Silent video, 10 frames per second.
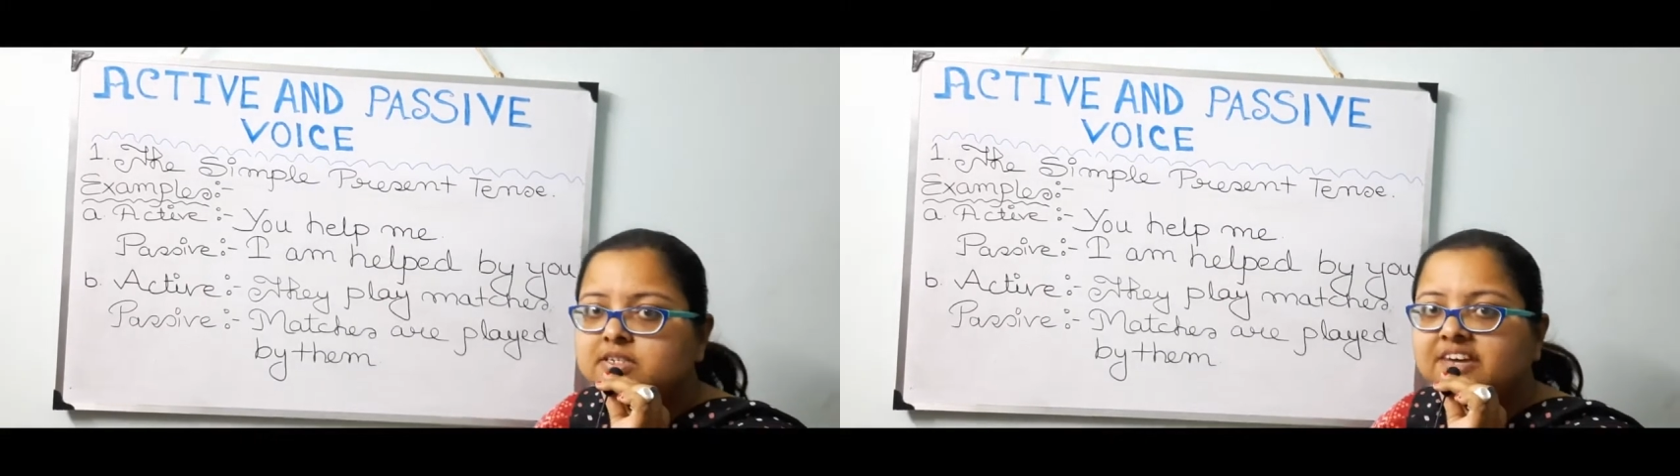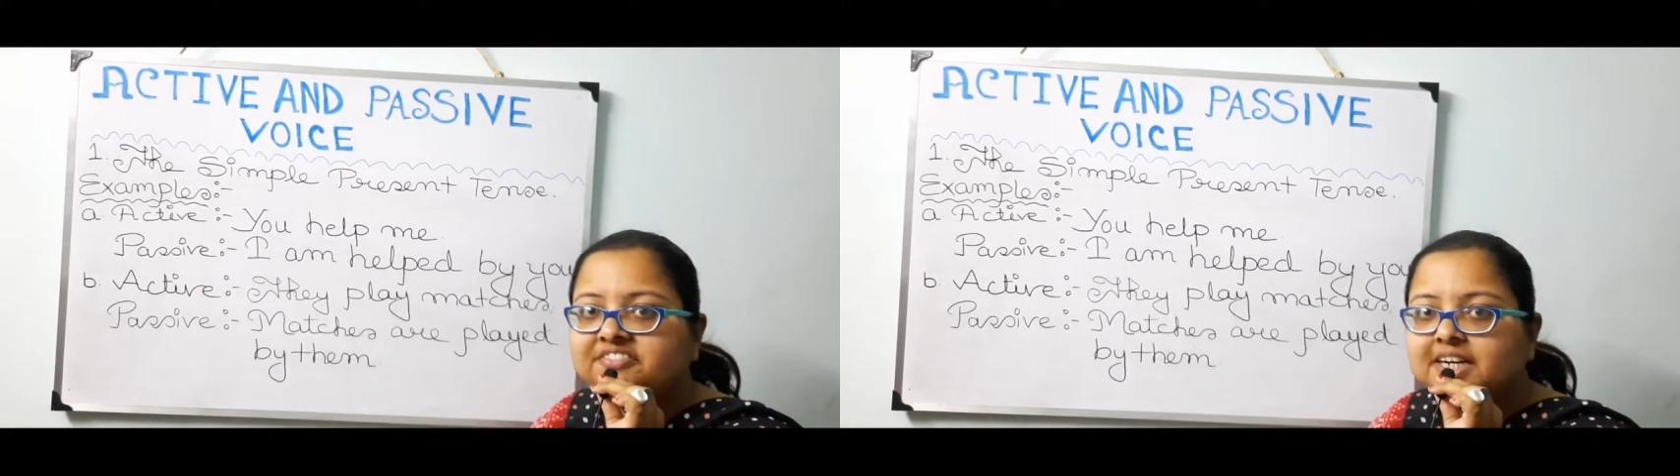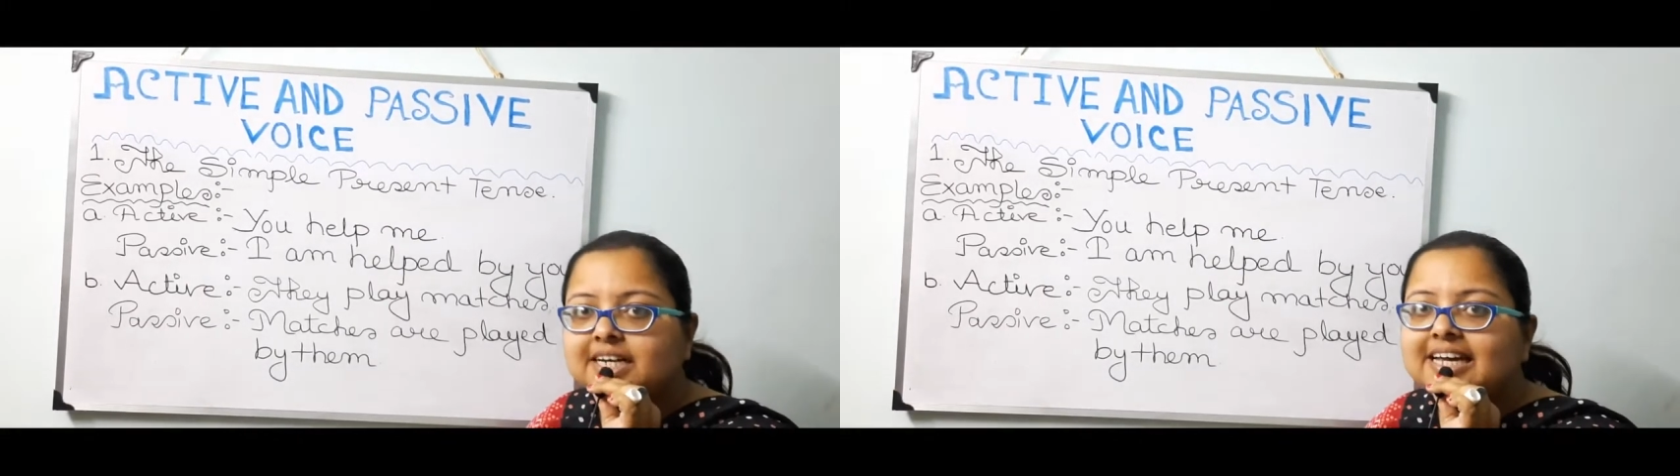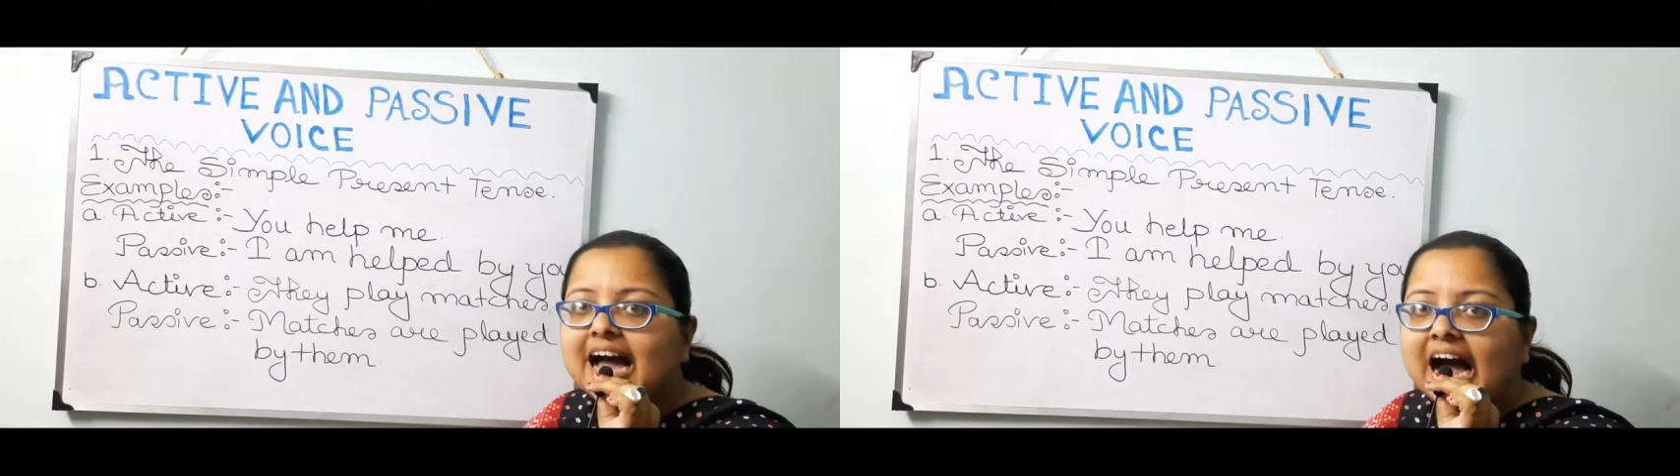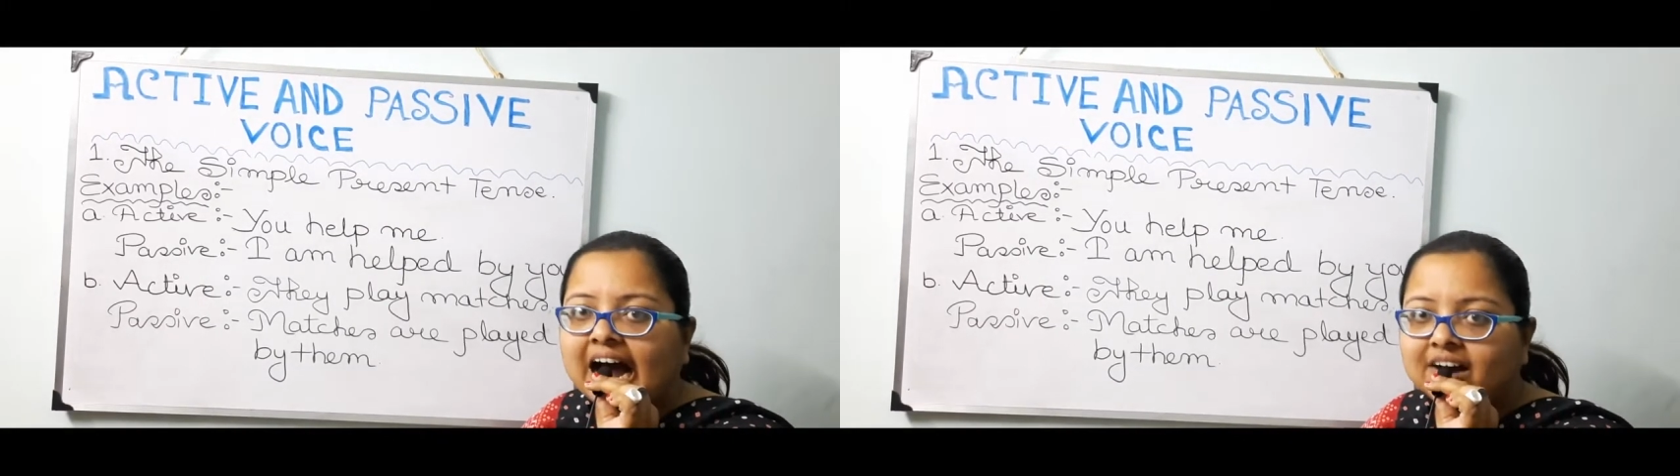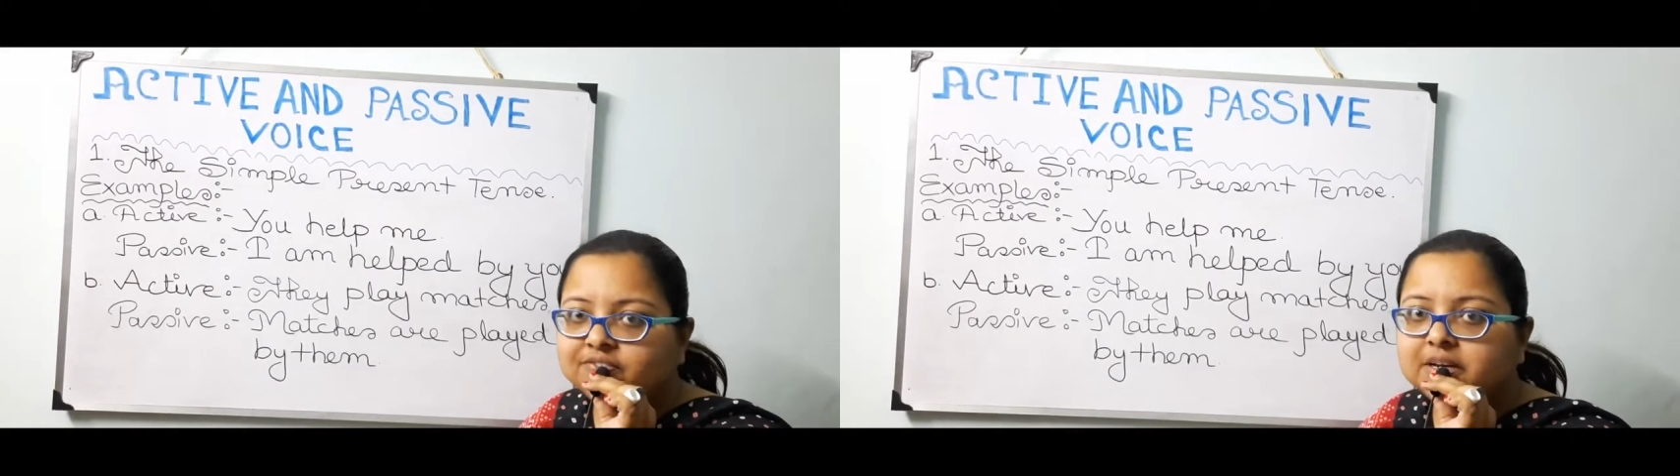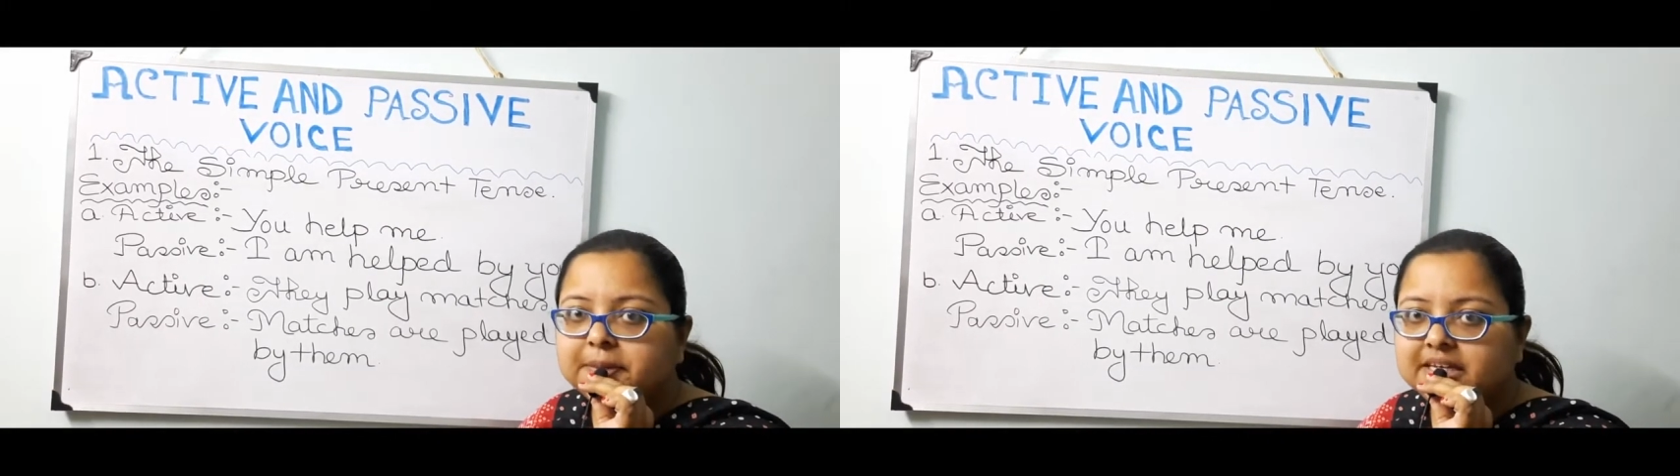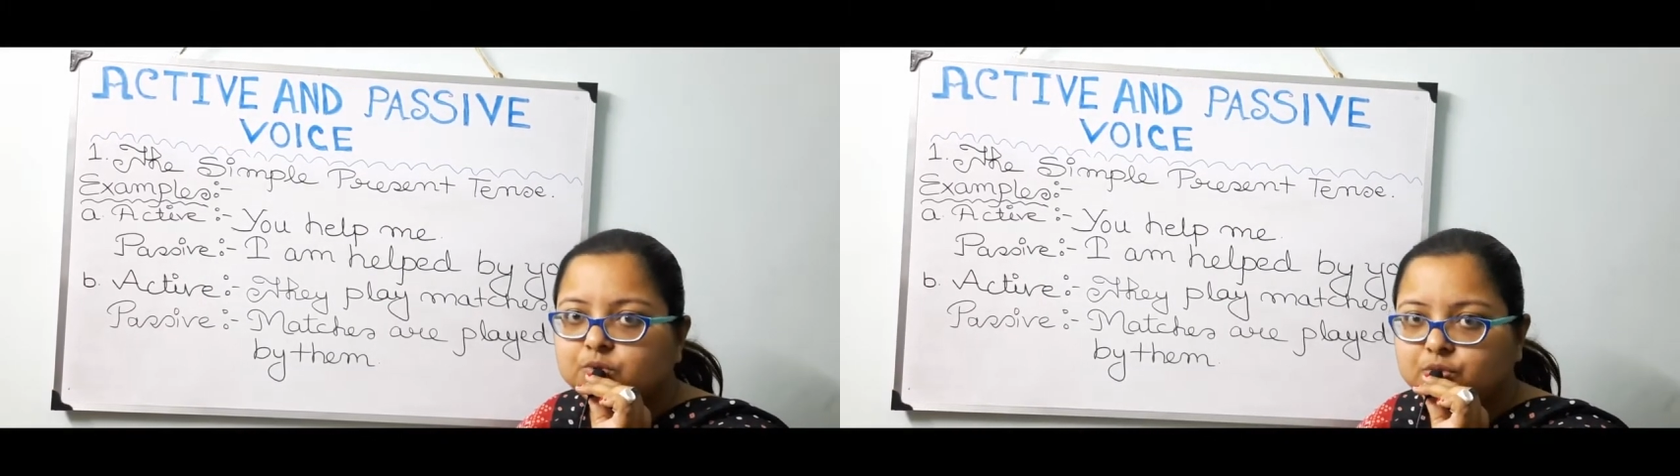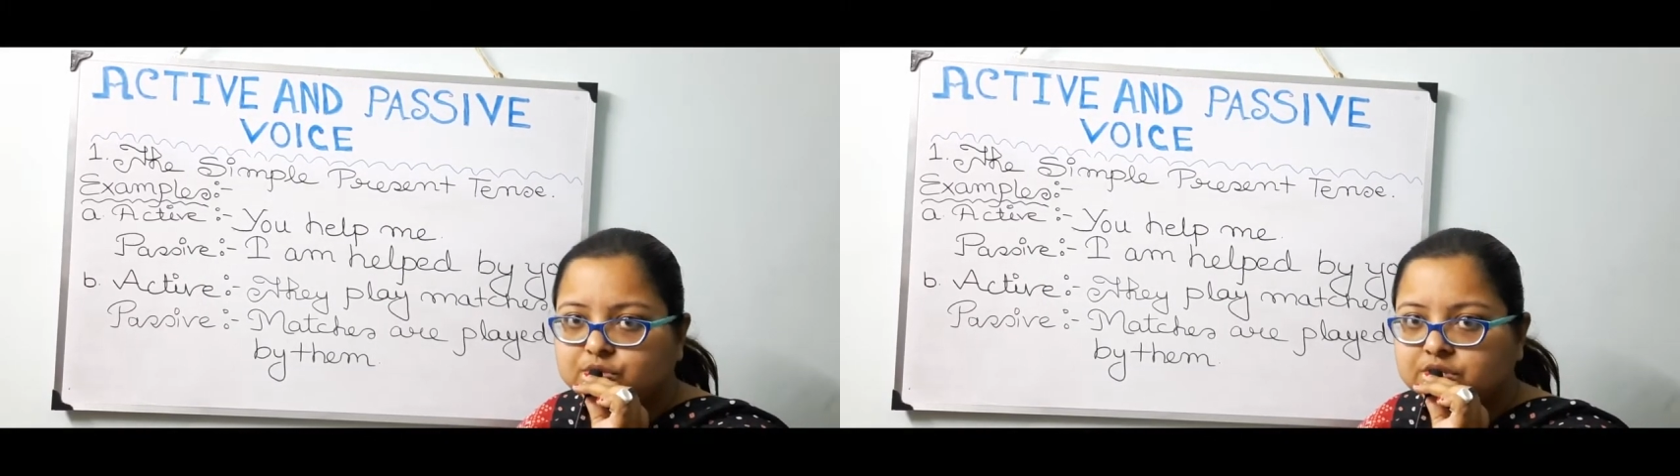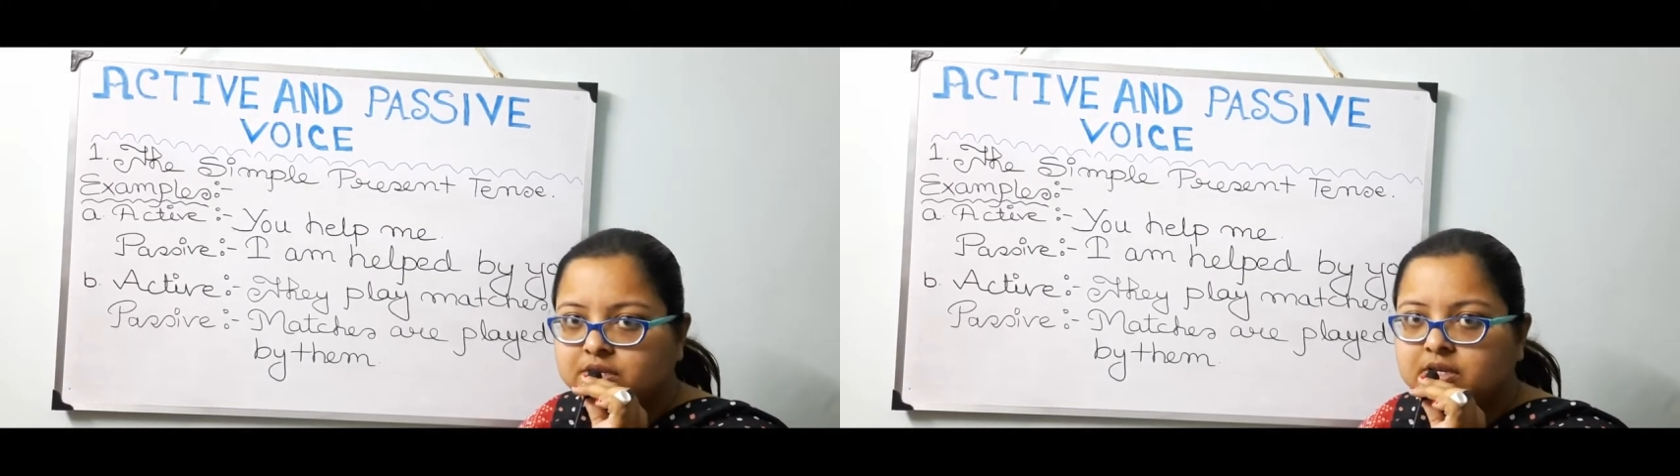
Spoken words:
definitely are will be used,